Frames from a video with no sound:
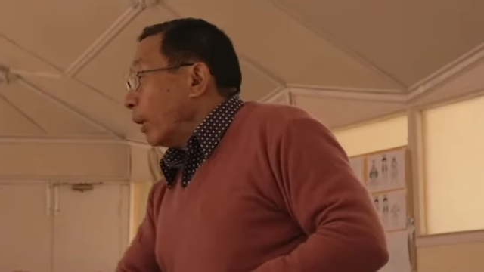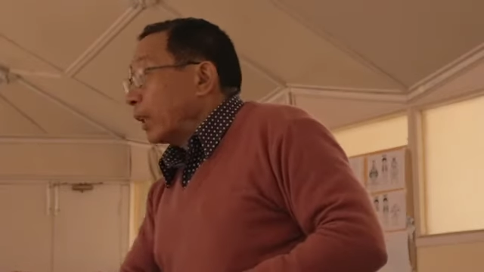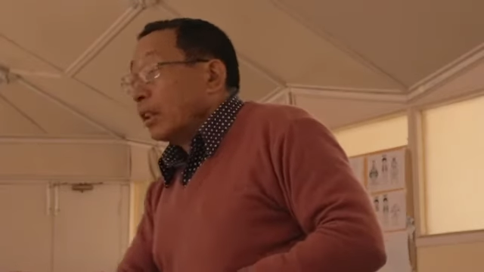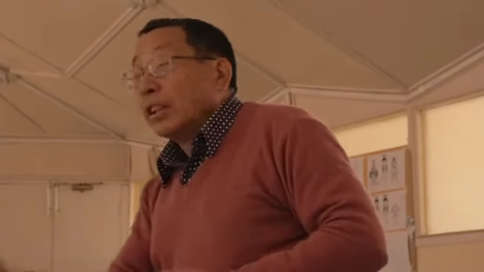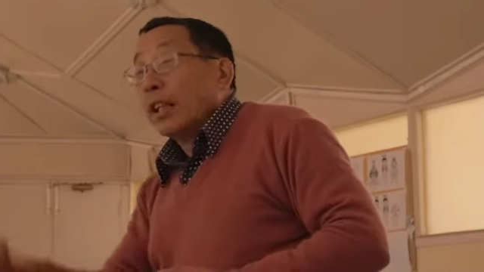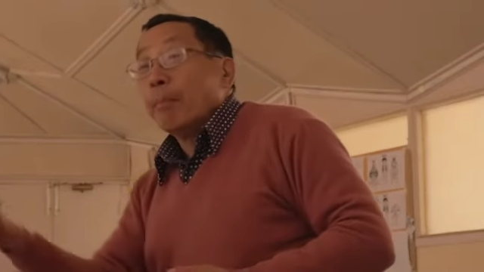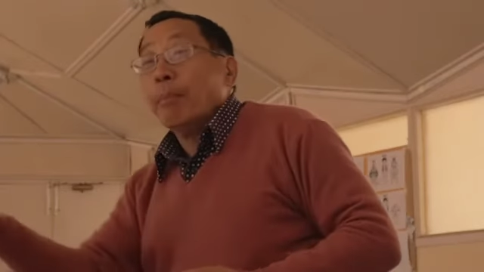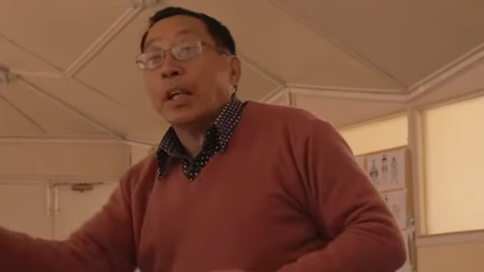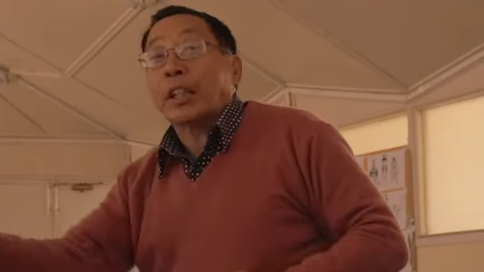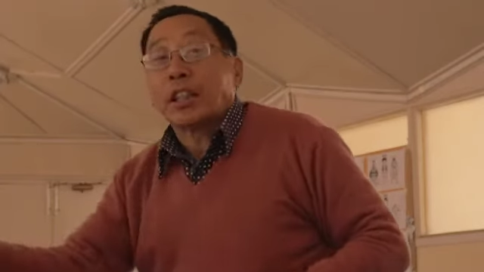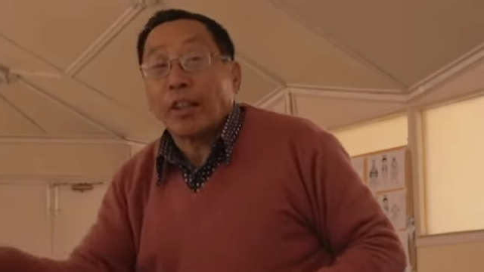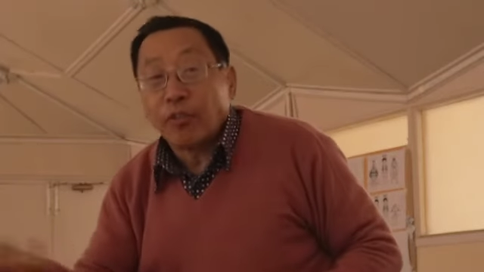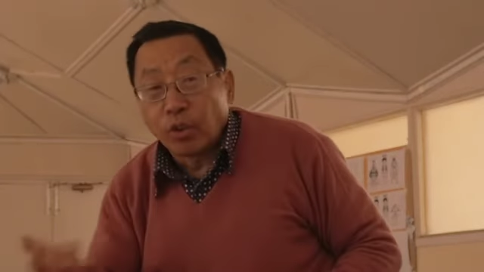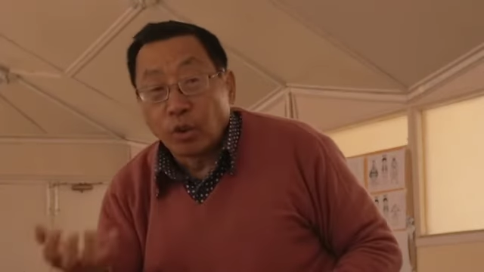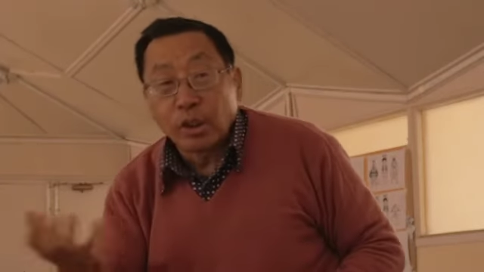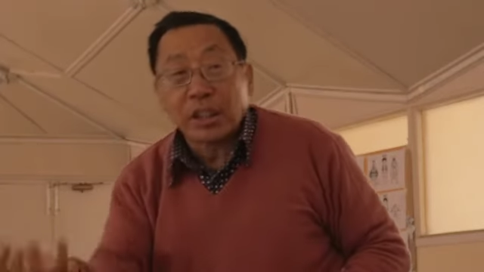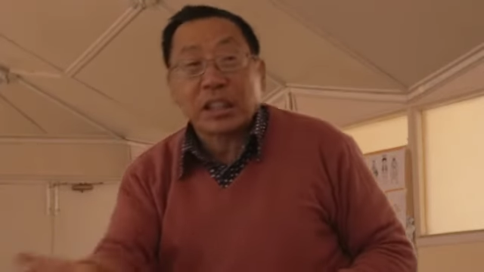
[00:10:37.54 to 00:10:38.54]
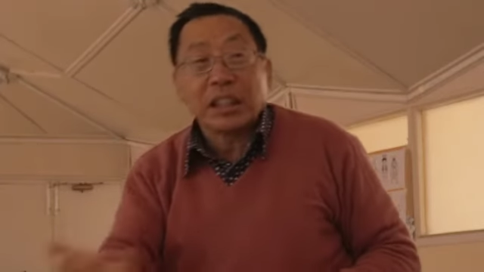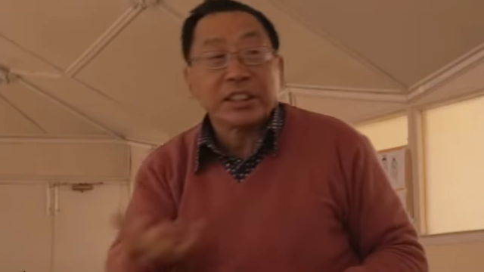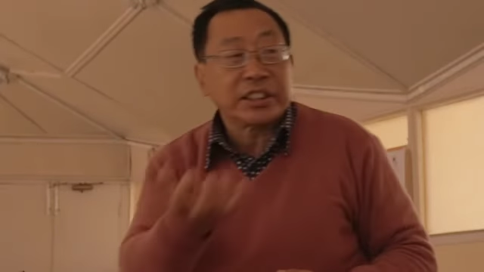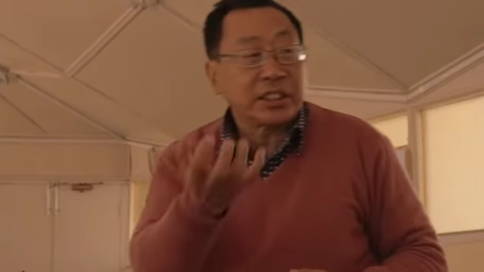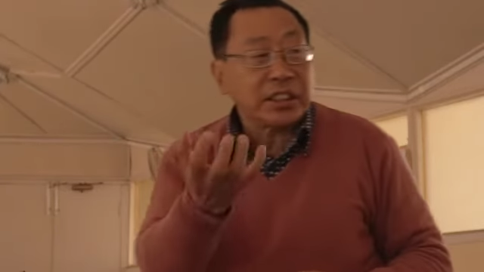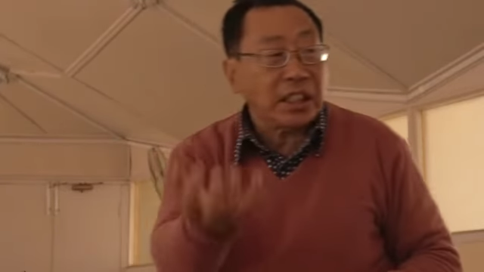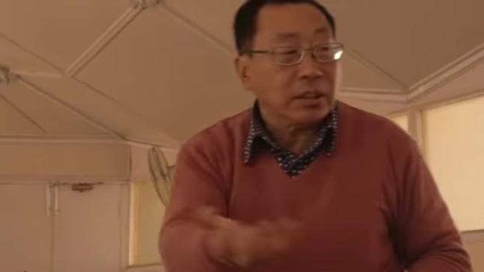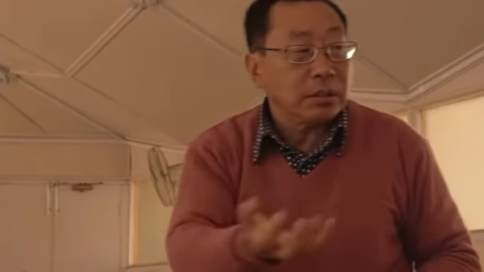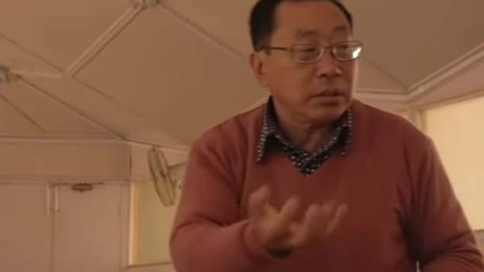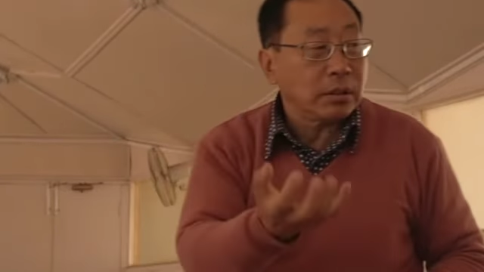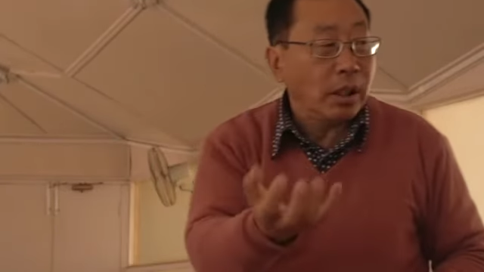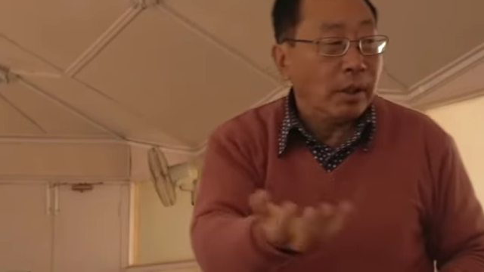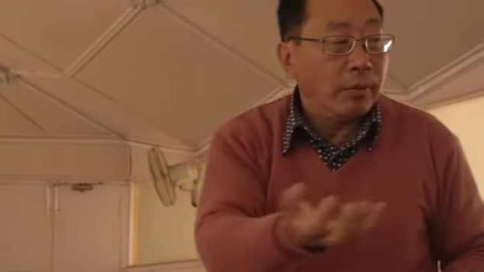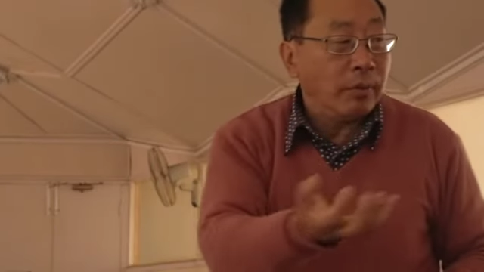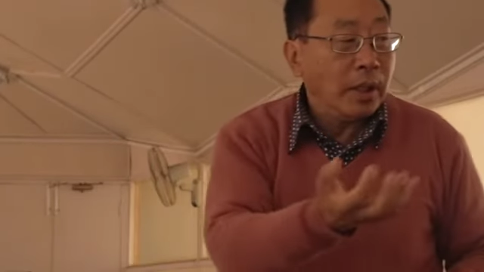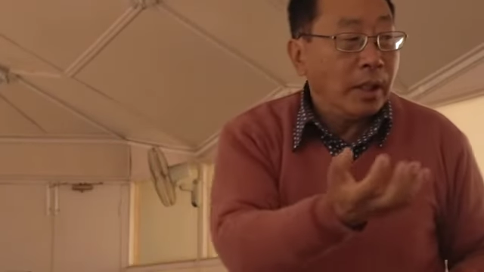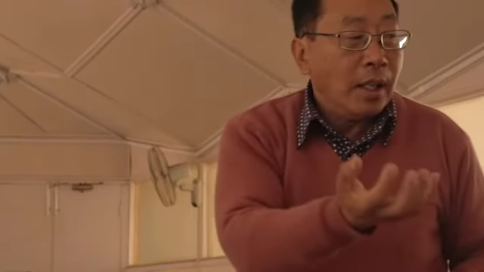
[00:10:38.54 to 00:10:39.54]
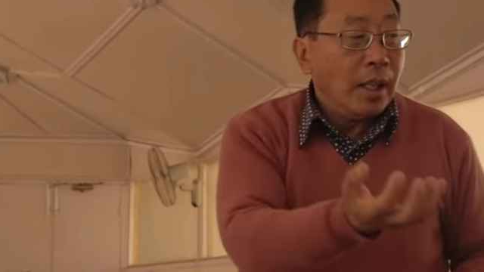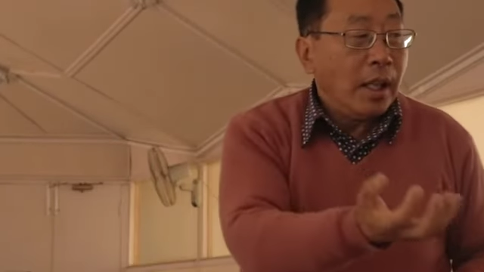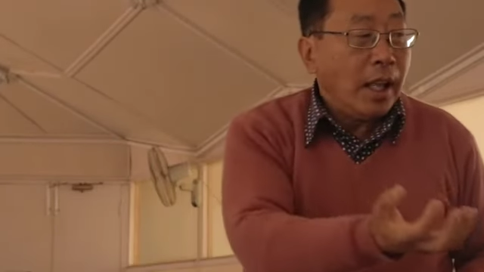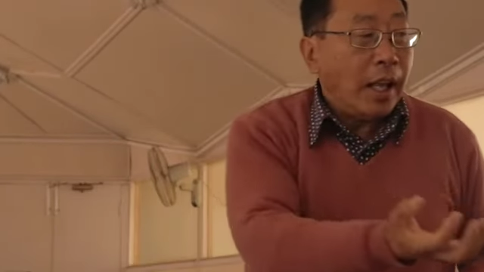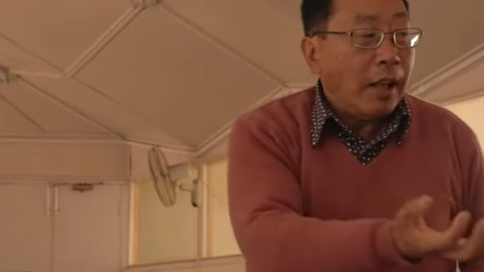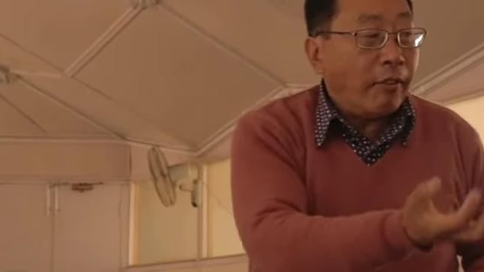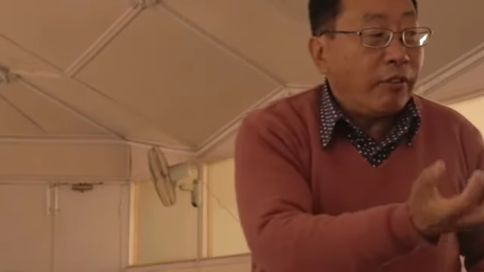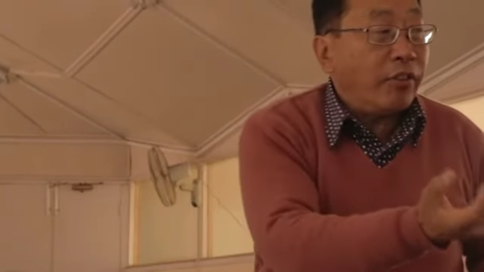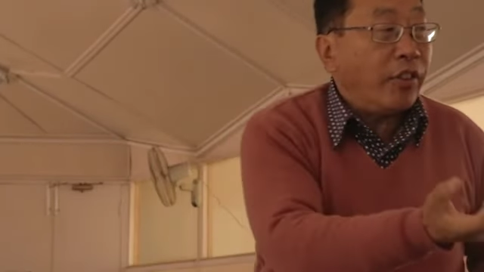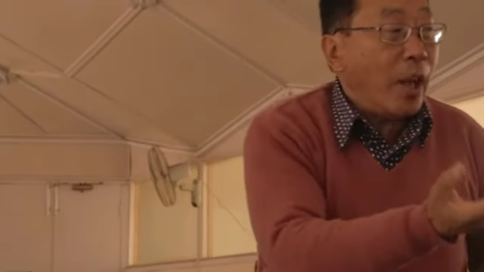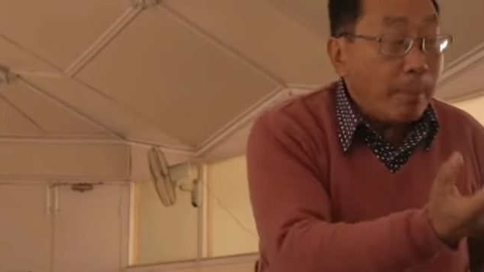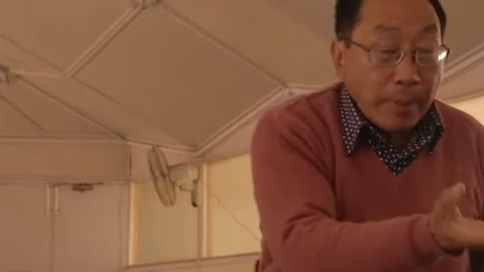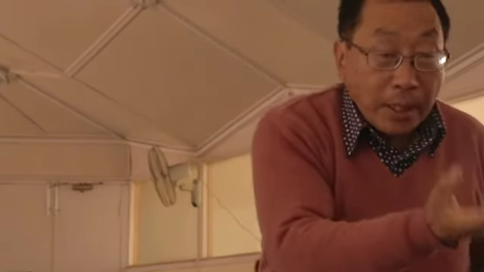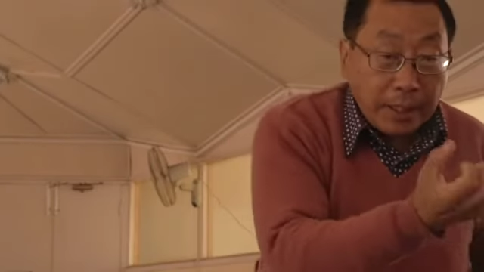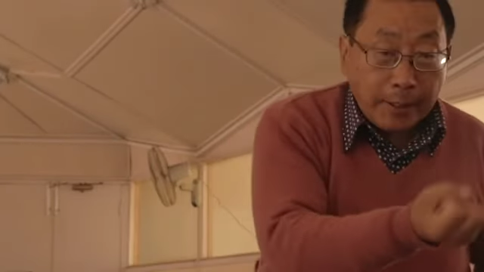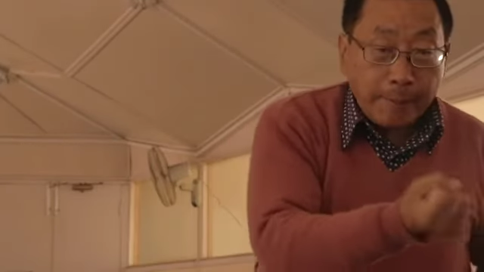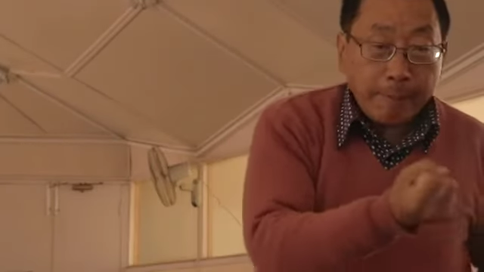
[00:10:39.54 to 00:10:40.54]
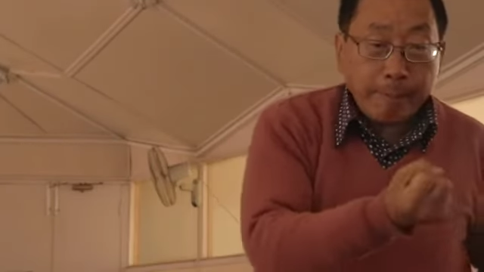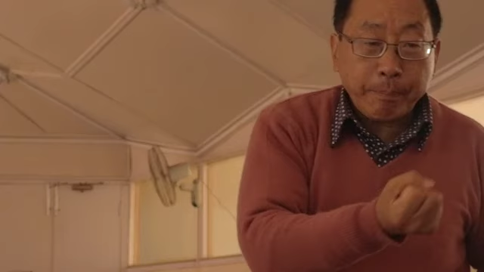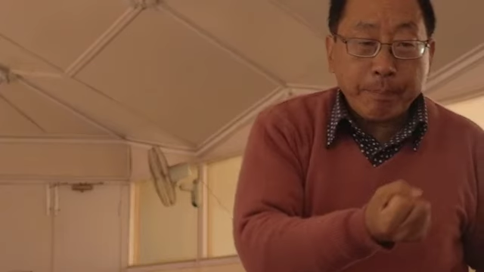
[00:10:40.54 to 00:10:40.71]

but in the metaphorical sense of a family,